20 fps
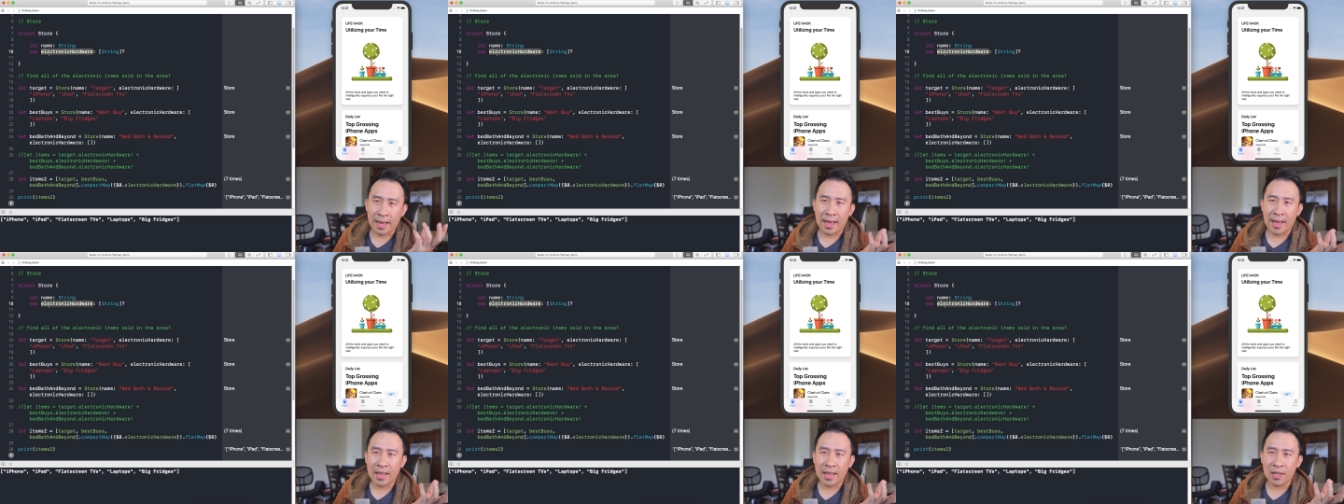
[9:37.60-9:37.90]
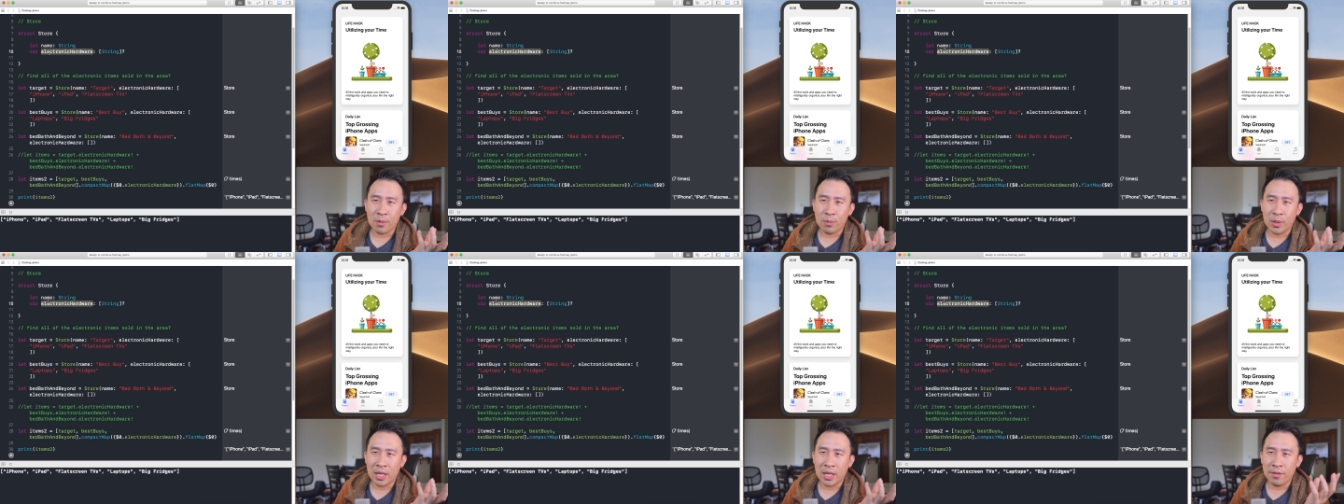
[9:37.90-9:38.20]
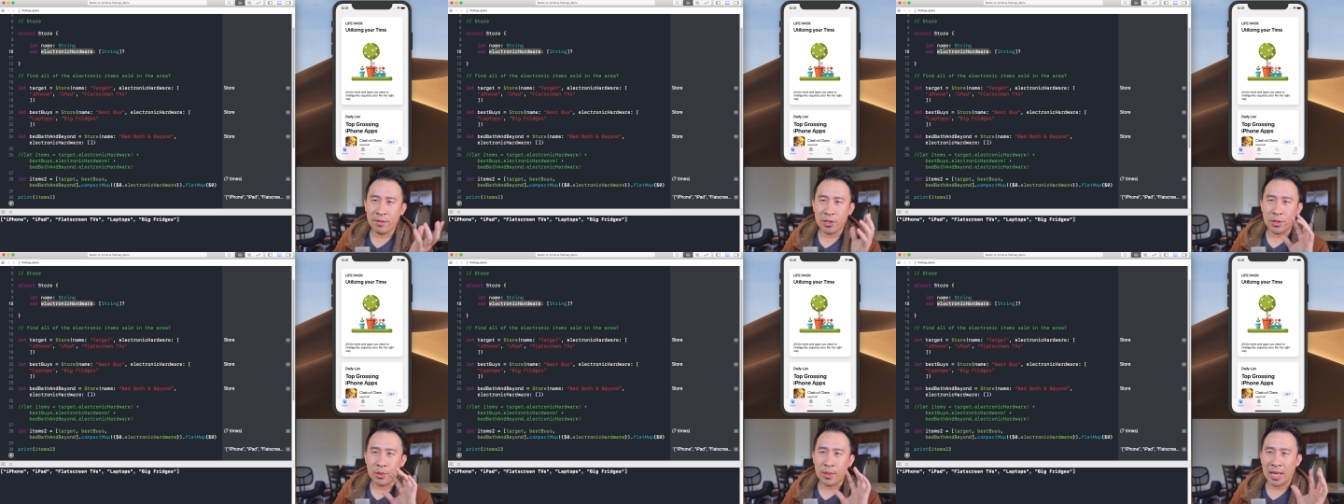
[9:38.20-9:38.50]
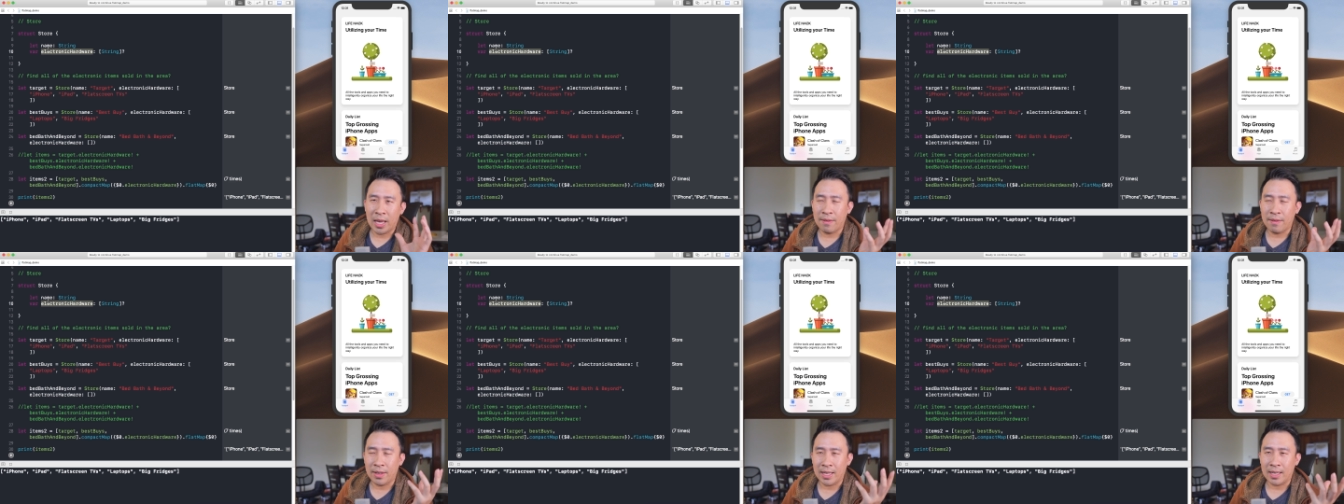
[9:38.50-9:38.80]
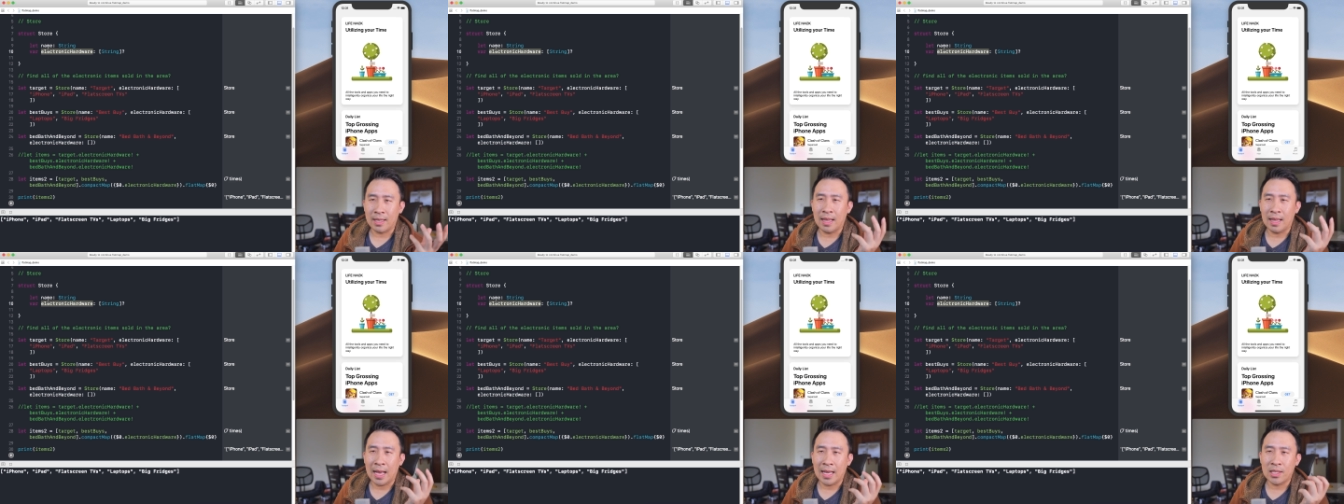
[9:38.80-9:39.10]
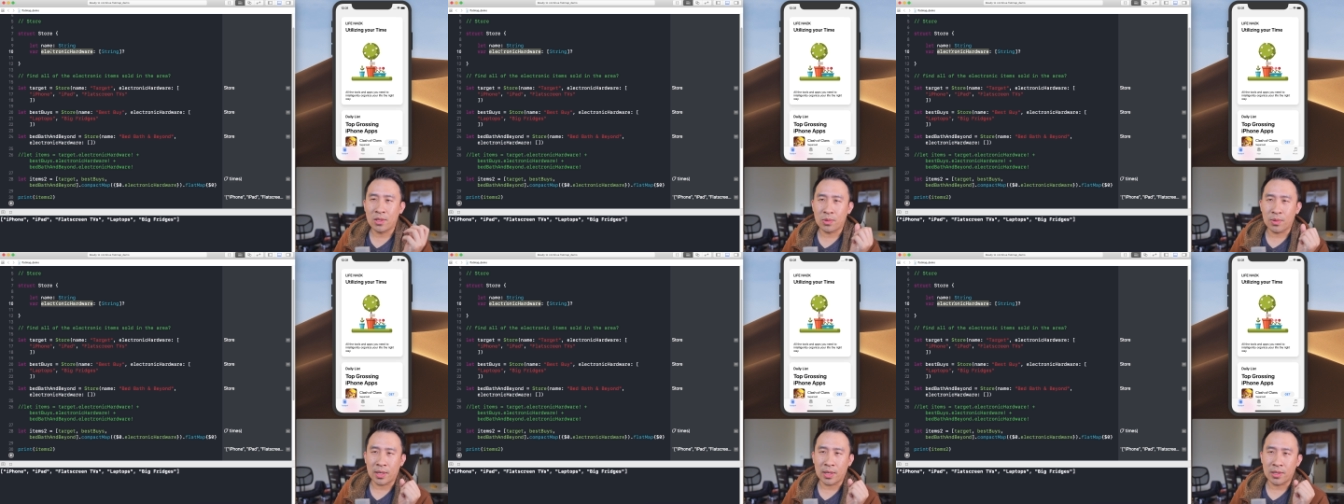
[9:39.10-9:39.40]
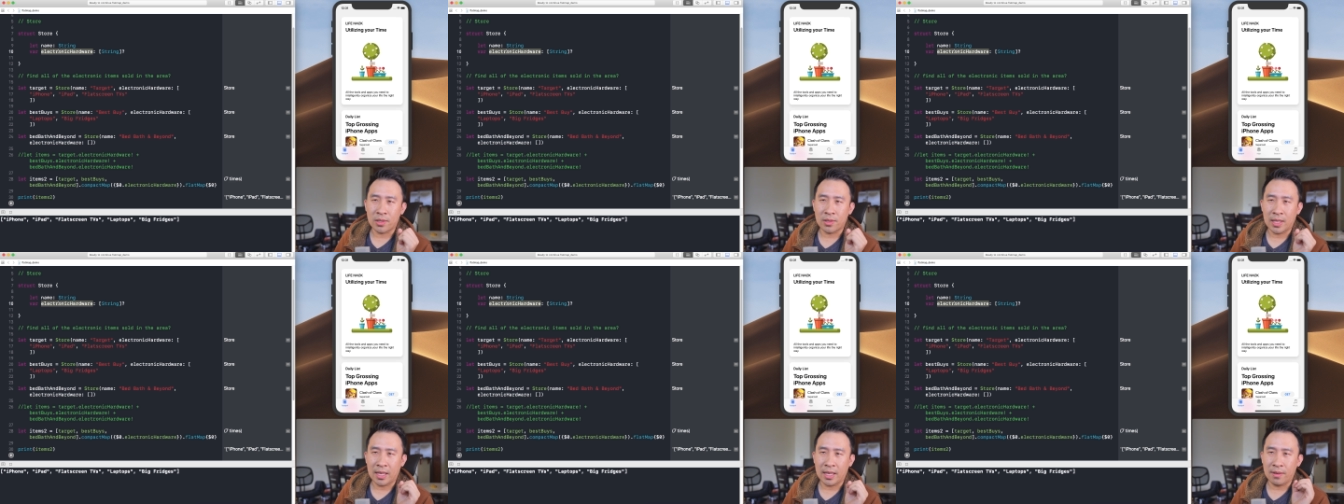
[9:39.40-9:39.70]
And whenever you have a class
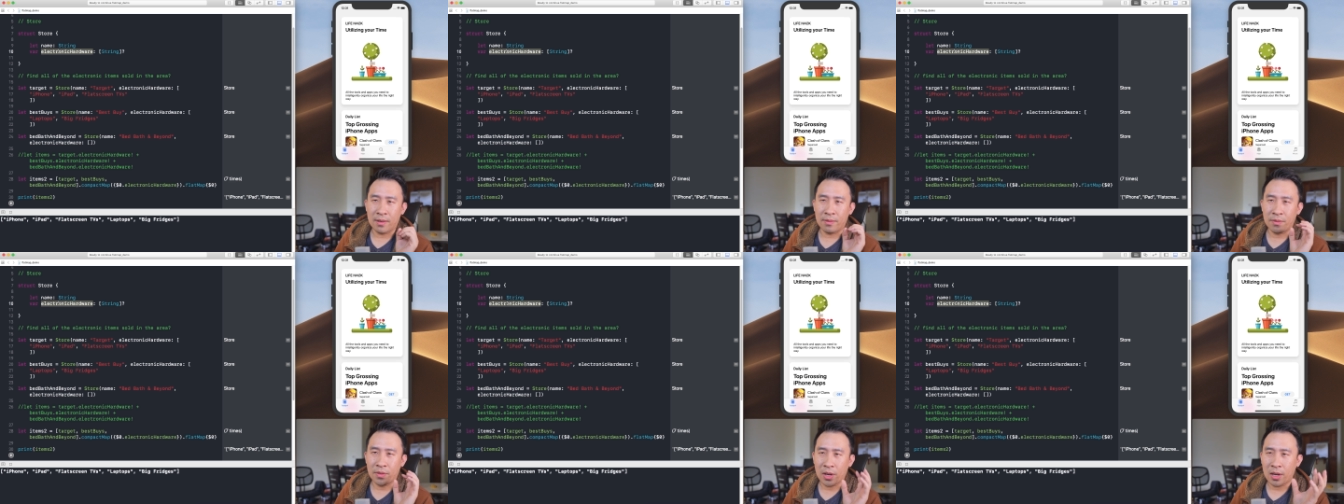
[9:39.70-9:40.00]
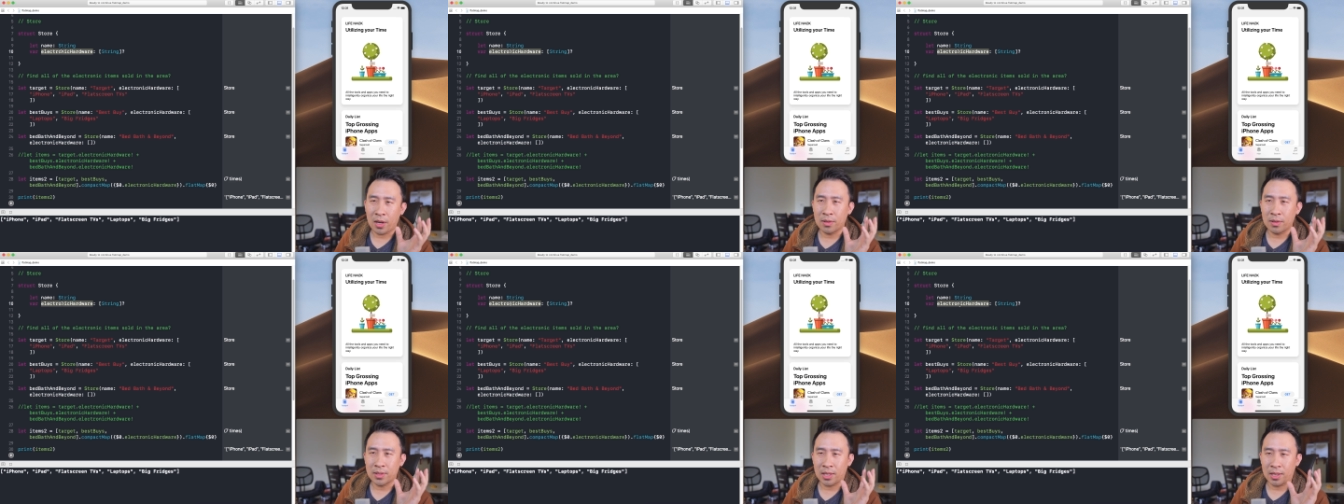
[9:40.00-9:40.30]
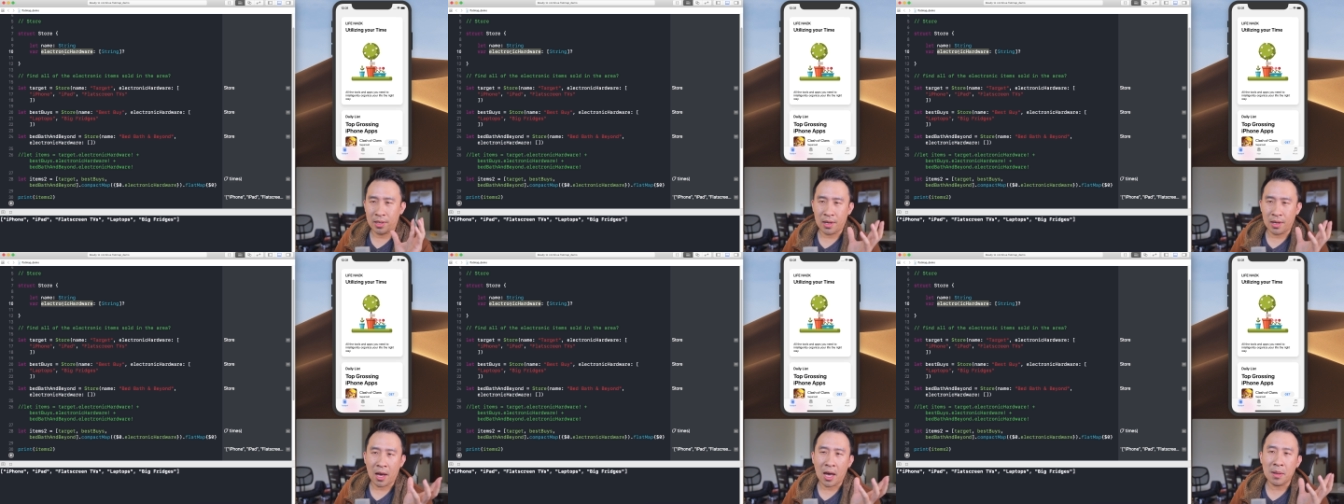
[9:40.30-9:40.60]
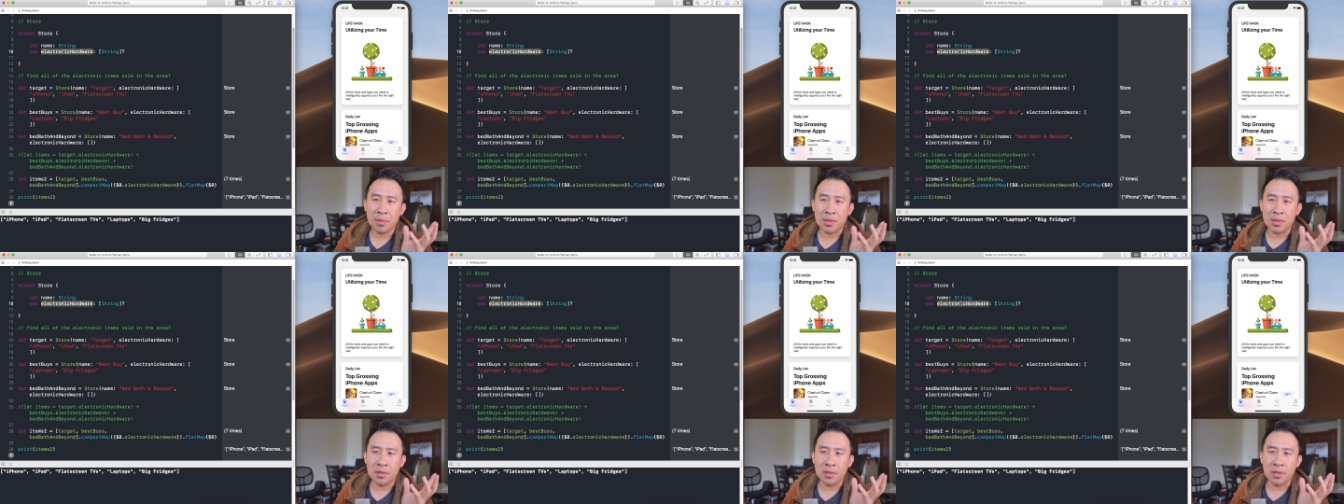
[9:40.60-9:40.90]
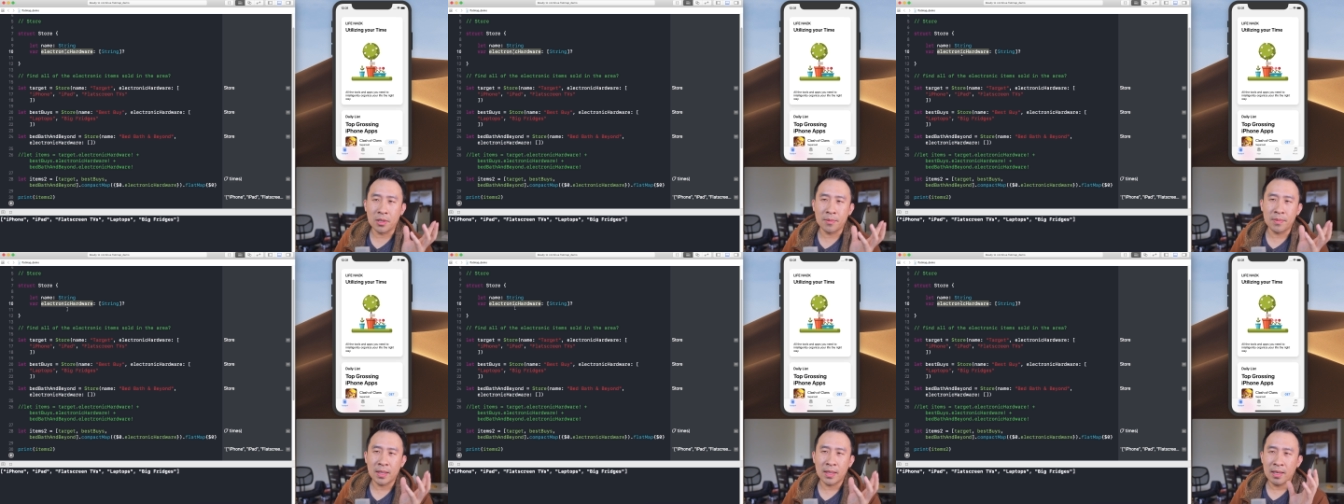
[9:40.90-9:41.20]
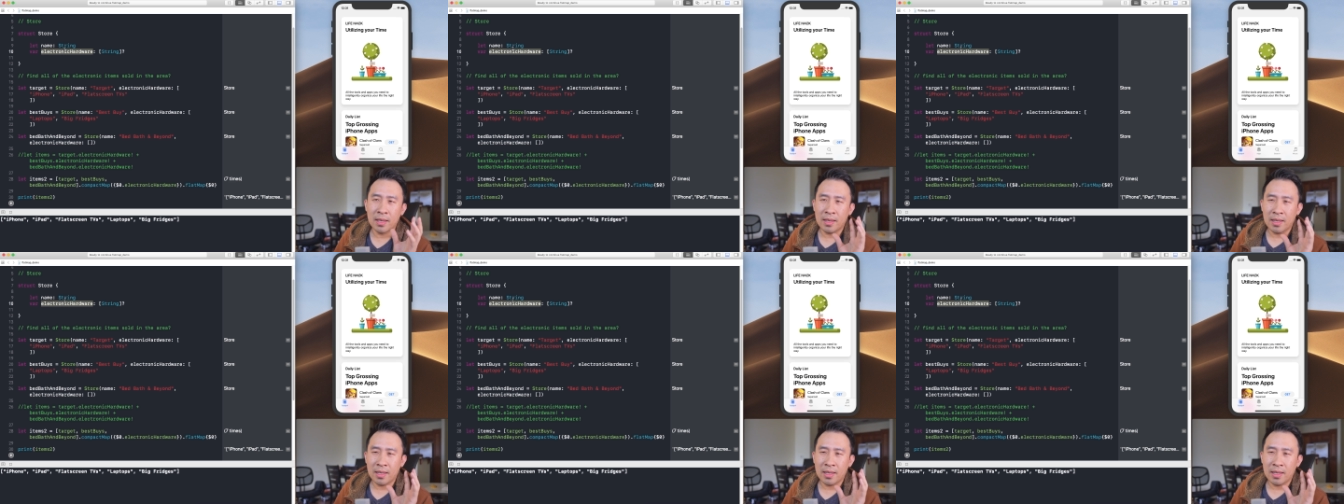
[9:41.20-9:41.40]
structure that involves an optional,